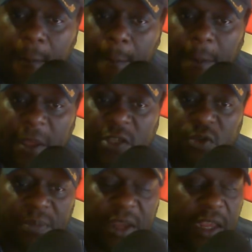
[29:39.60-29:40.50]
This
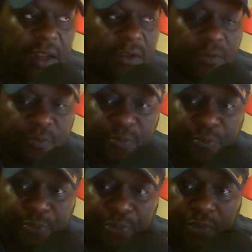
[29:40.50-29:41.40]
would mean
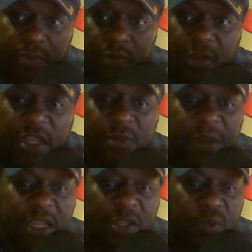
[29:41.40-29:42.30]
This
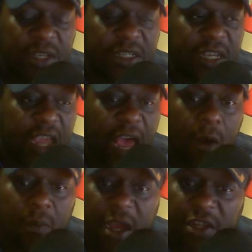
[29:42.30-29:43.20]
means we see
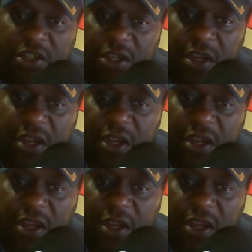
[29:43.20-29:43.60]
how much